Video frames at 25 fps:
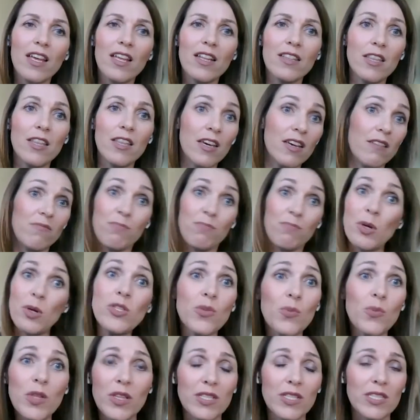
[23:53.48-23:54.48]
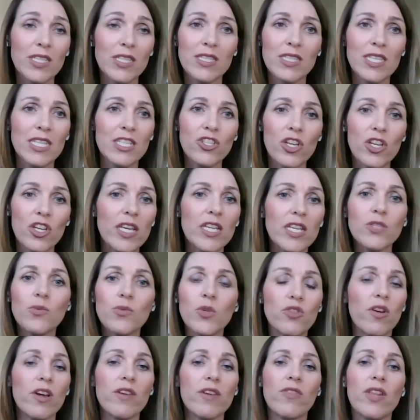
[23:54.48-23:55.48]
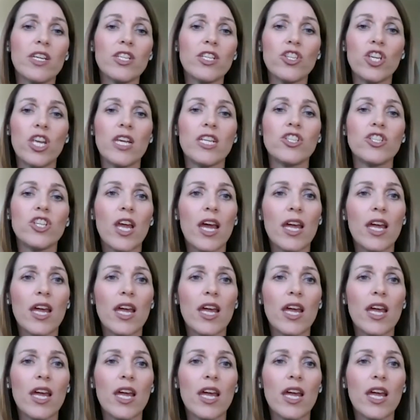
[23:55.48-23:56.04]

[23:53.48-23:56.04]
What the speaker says: the bus with us, essentially, as we drive that change.